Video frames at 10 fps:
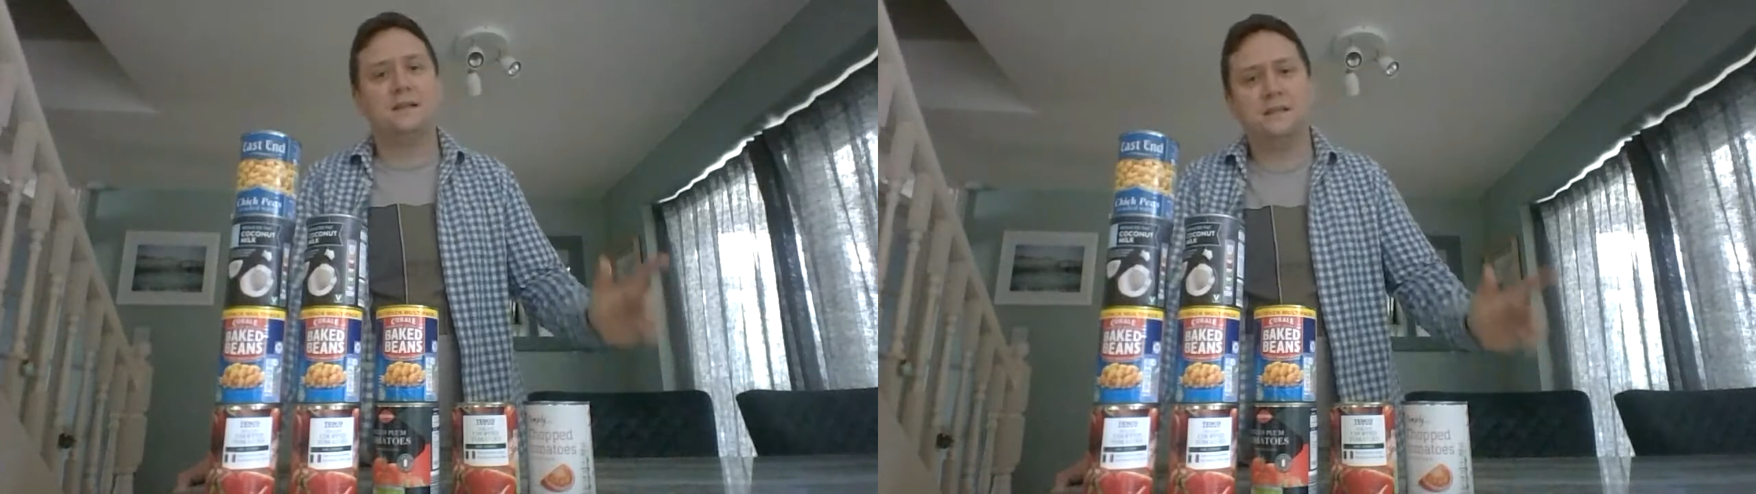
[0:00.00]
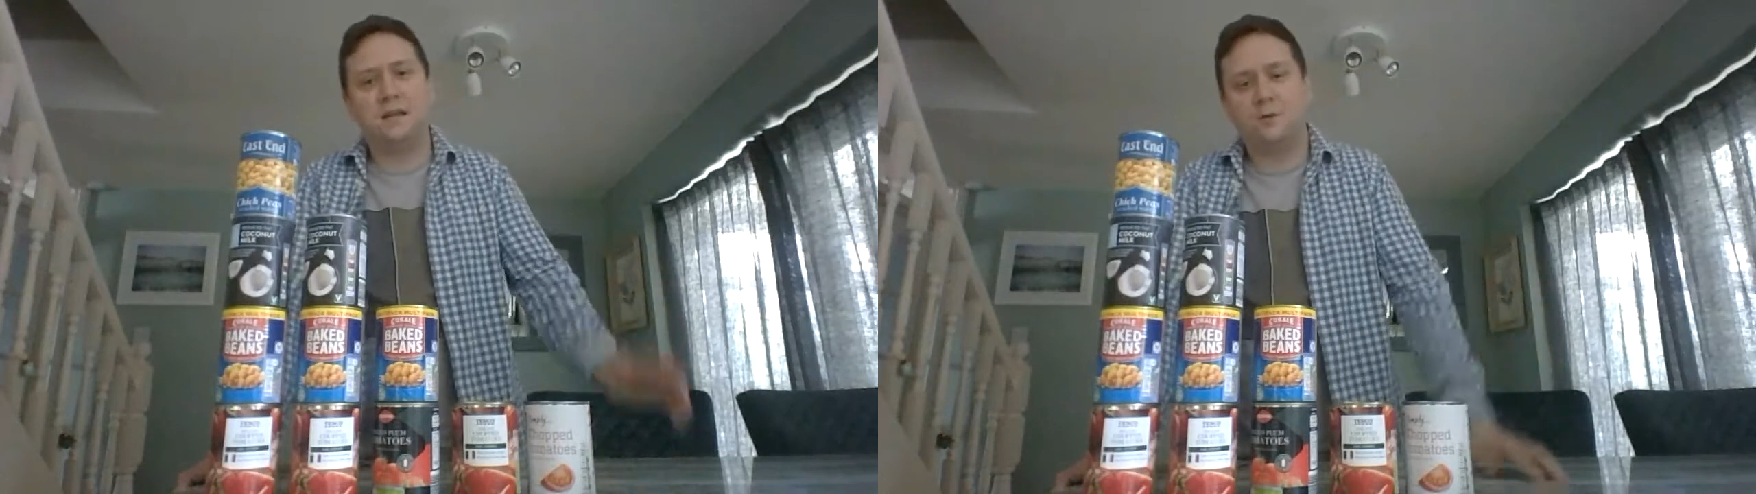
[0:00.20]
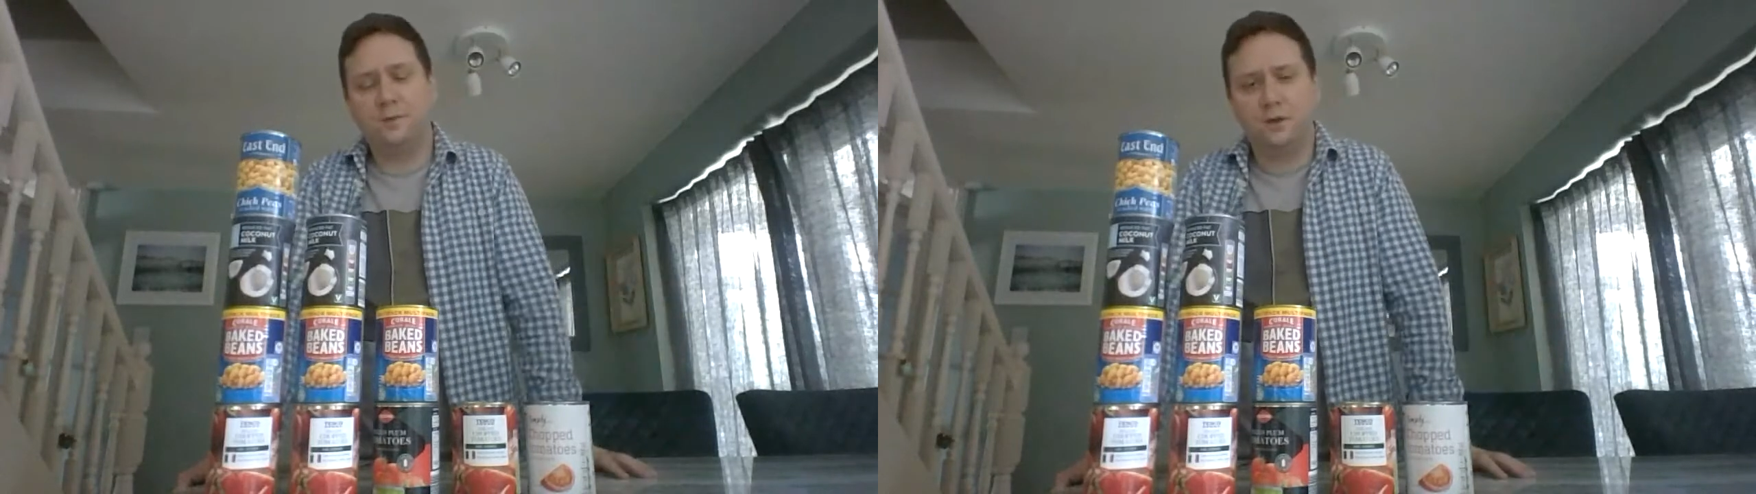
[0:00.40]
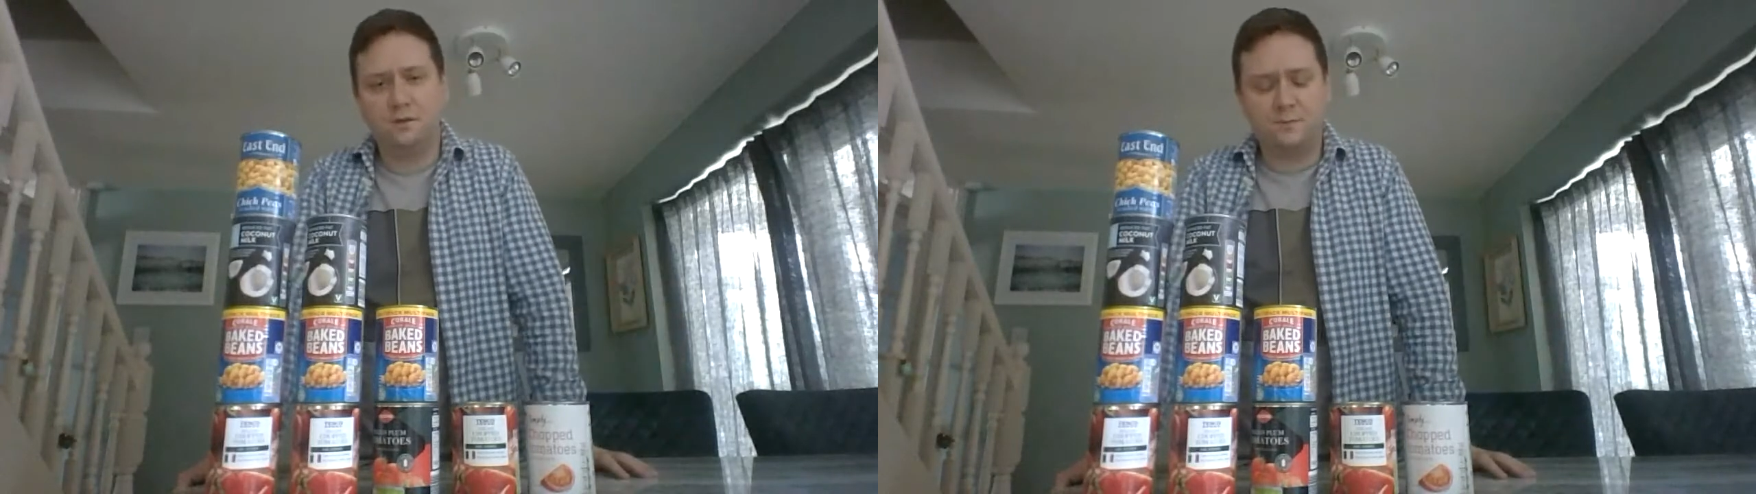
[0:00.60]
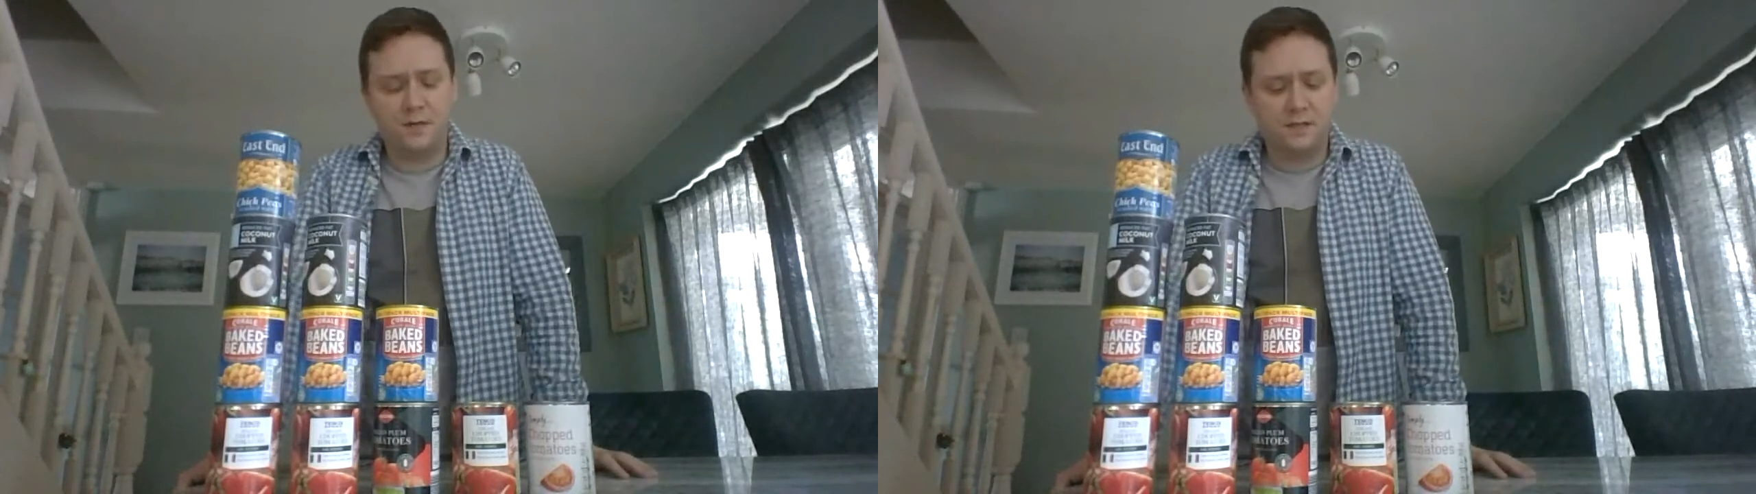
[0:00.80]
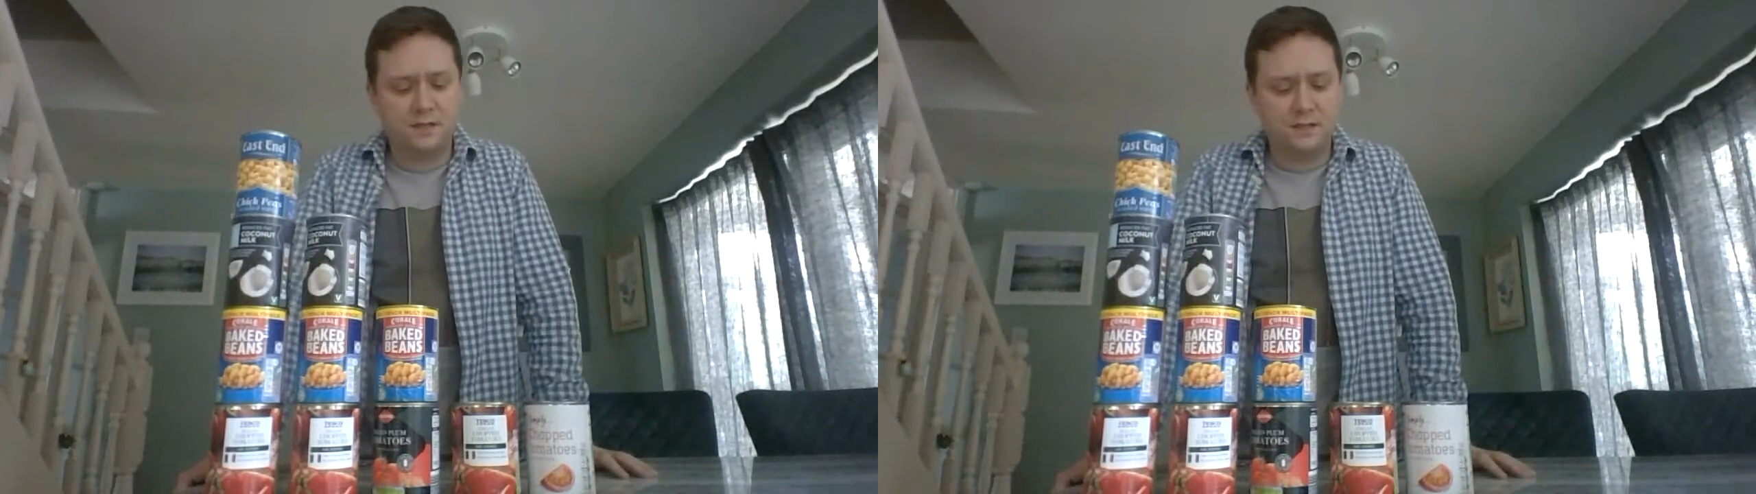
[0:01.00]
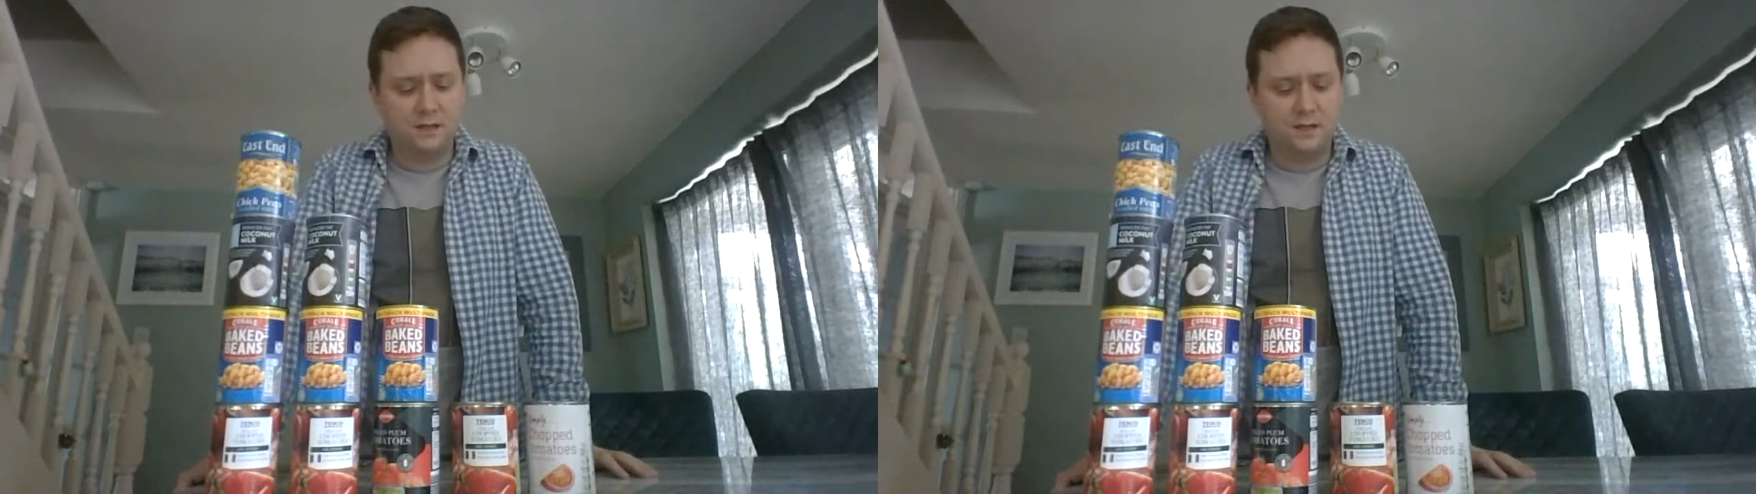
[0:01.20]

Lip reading: take up a lot of space,